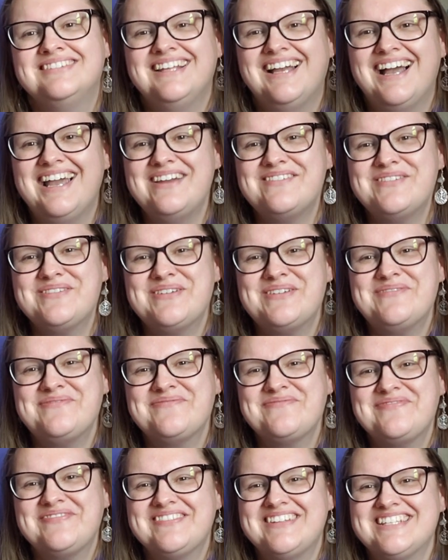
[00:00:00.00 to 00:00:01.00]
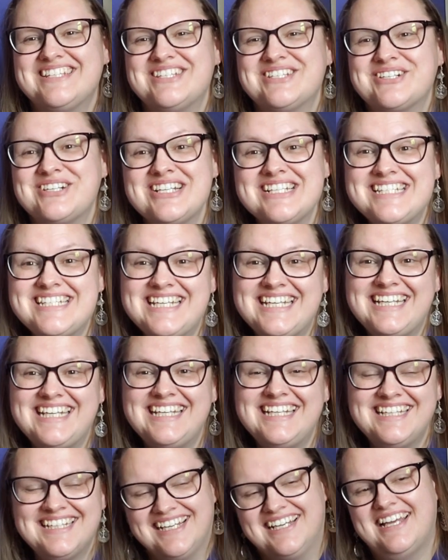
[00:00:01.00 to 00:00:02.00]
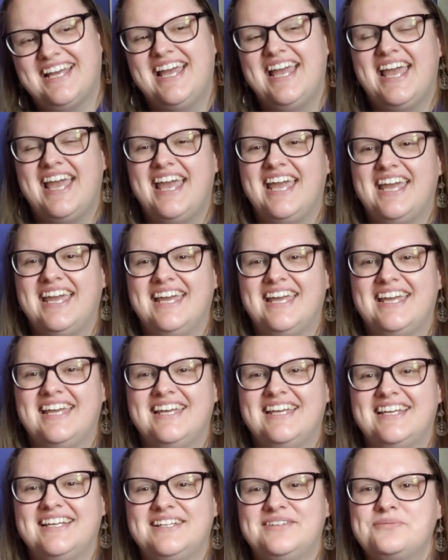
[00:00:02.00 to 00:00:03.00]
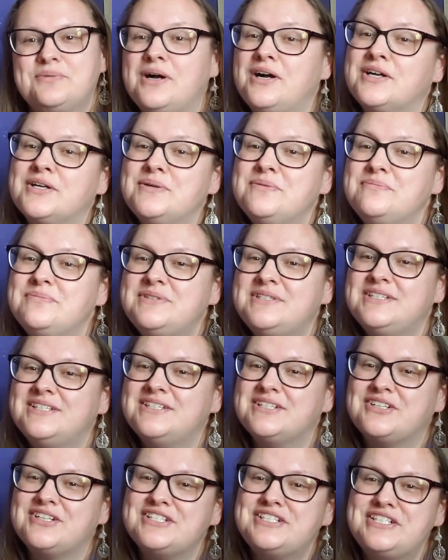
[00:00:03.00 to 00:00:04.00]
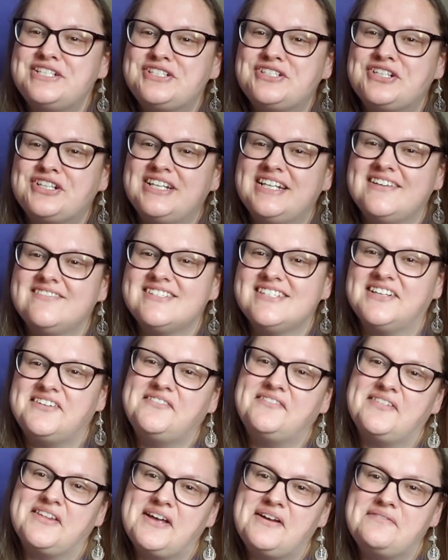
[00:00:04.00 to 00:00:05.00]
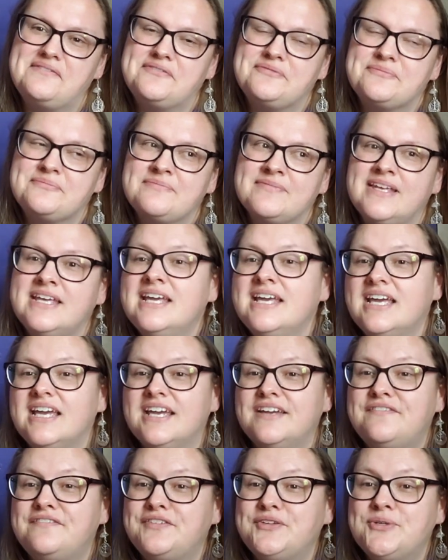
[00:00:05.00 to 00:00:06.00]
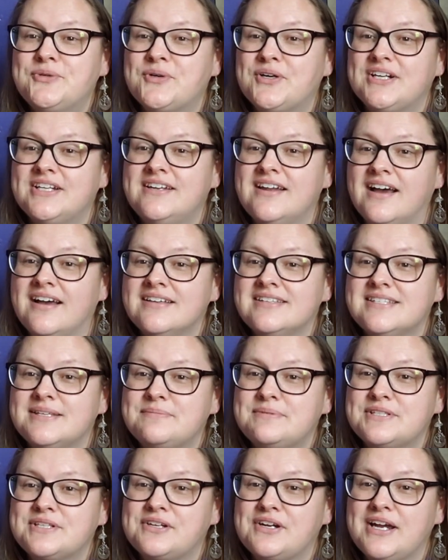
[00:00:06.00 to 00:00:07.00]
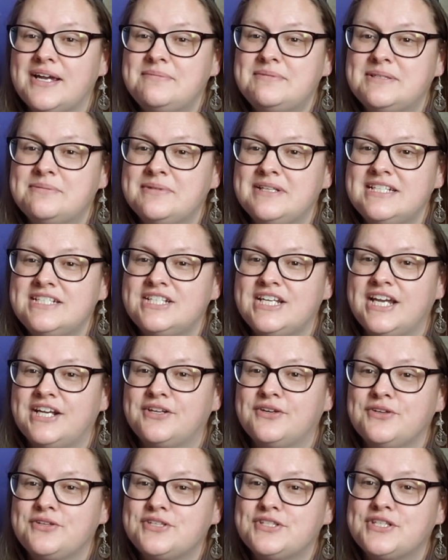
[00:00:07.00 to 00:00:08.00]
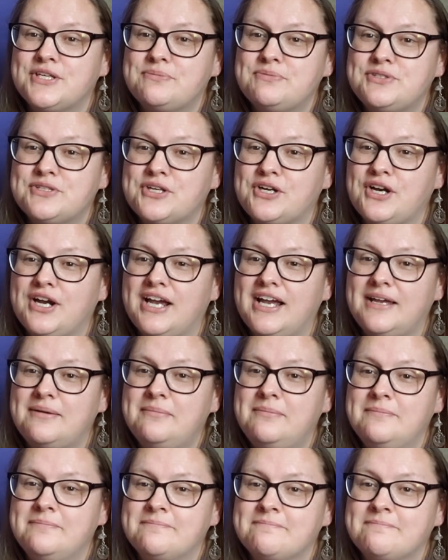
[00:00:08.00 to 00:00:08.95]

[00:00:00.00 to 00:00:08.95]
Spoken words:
Hi everyone. This is Kristie and welcome to Kristie's Journey of Self-Love. If you are not subscribed to my channel, subscribe.